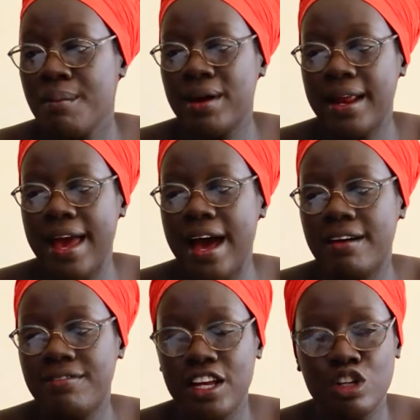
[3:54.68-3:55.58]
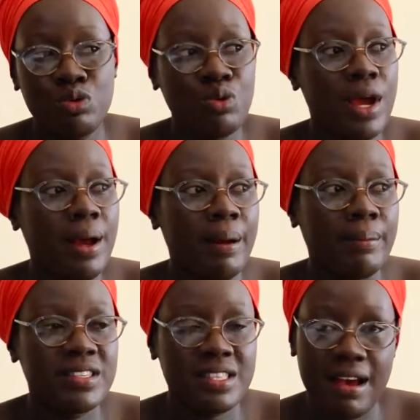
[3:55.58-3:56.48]
But I have like 2
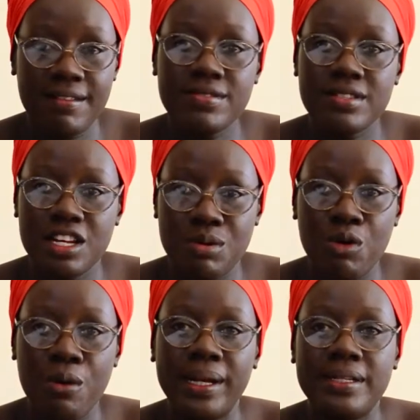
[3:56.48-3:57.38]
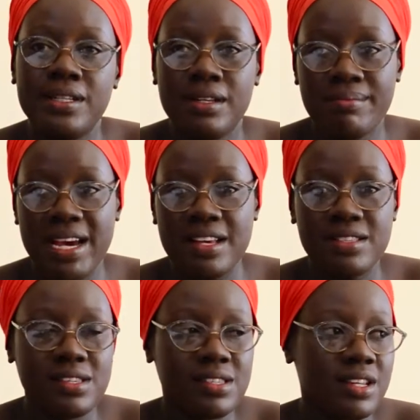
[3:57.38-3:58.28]
staffs at the moment, my
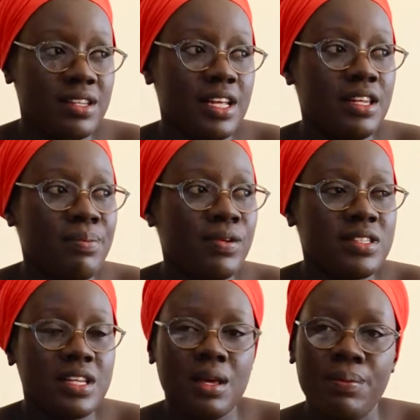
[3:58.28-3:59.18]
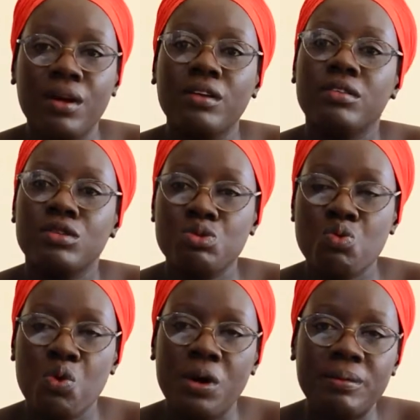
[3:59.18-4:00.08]
assistant and the person keeping the
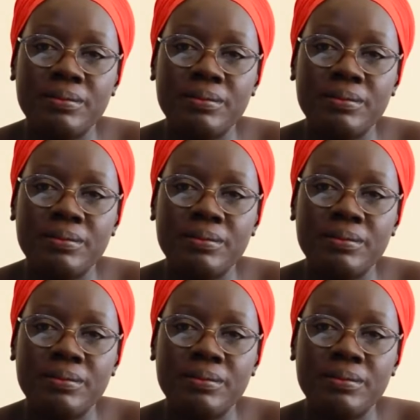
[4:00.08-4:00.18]
store.